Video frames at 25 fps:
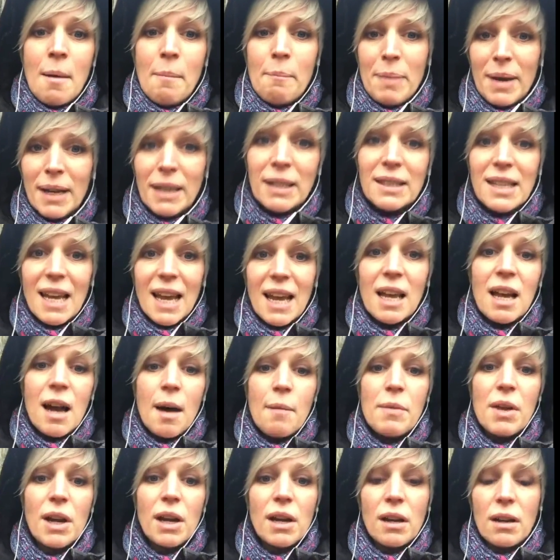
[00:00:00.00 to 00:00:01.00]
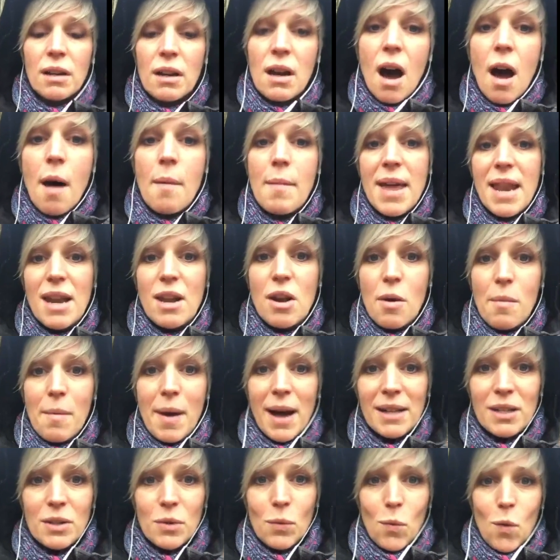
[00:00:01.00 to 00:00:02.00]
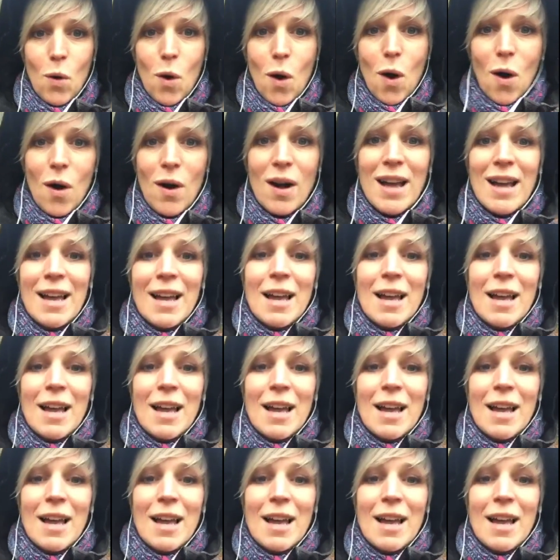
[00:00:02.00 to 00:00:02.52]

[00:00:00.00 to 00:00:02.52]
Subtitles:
Build income that can come in no matter what,